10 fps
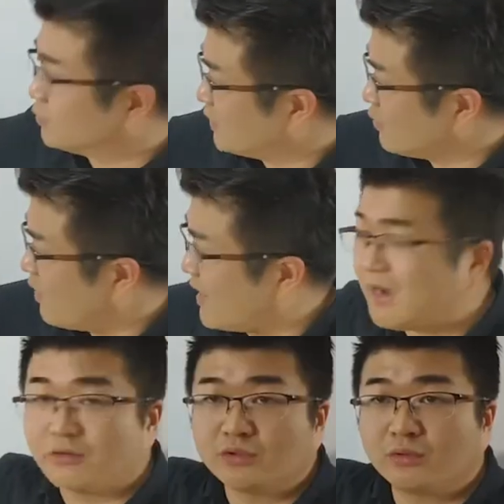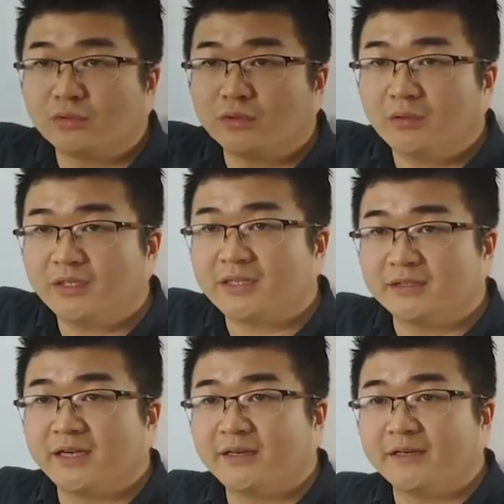to the warehouse to load the
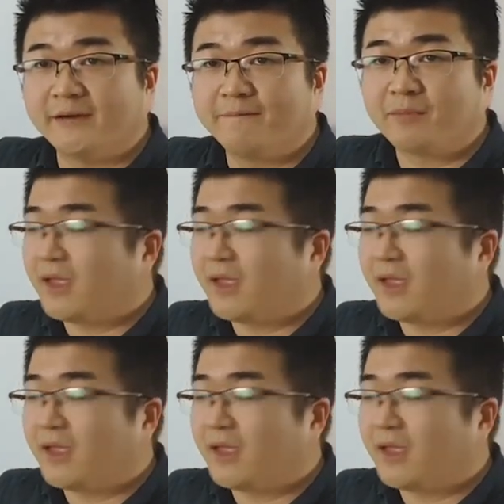container,